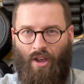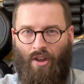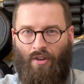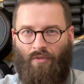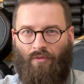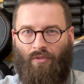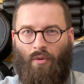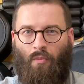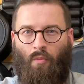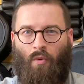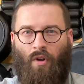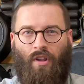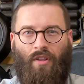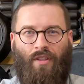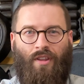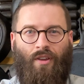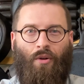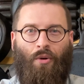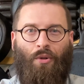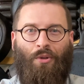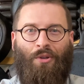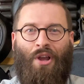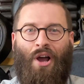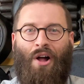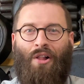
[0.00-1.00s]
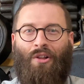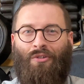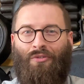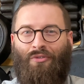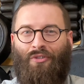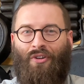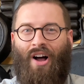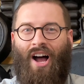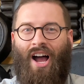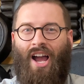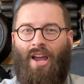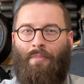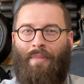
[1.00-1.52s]
from one of the old colorful
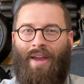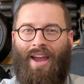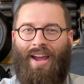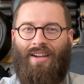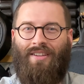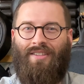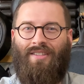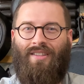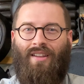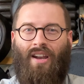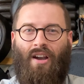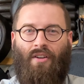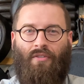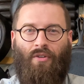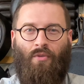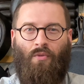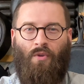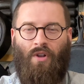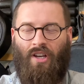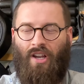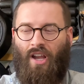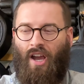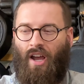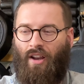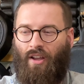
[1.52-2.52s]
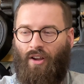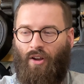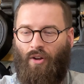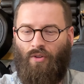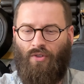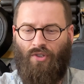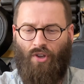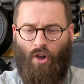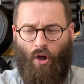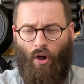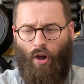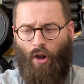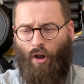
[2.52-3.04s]
iMacs that everyone kind of goes,
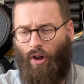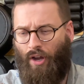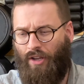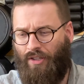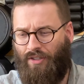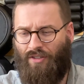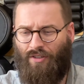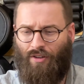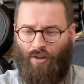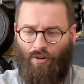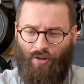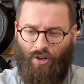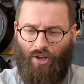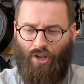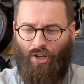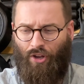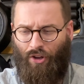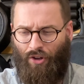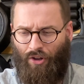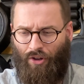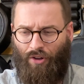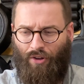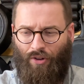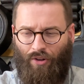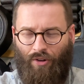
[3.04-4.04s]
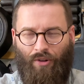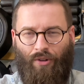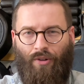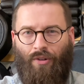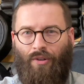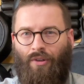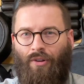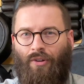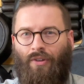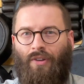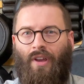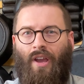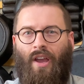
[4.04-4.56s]
oh, it's so
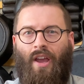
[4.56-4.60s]
cute.